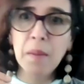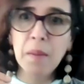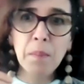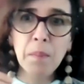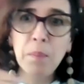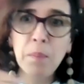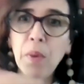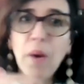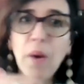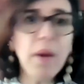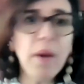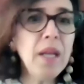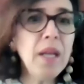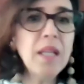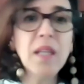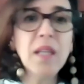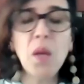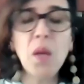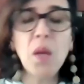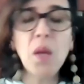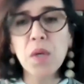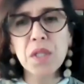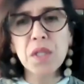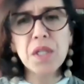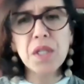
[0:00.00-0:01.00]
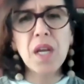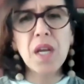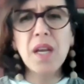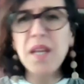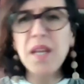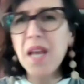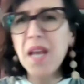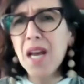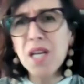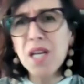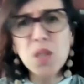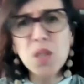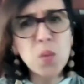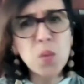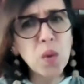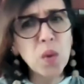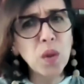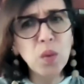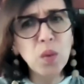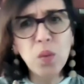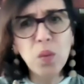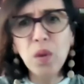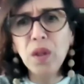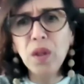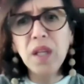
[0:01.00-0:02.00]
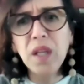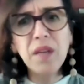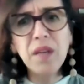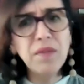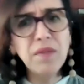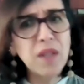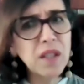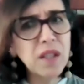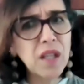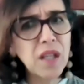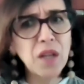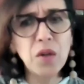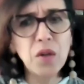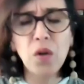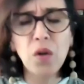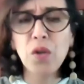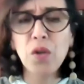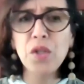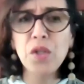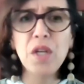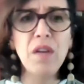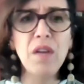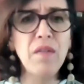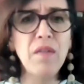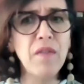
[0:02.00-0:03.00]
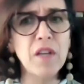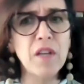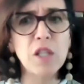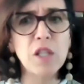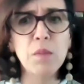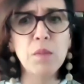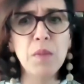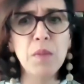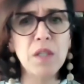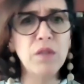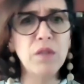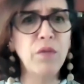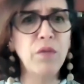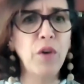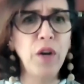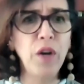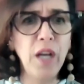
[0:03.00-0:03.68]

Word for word: probably they were saying, yes, we'll, we'll leave the technology investments for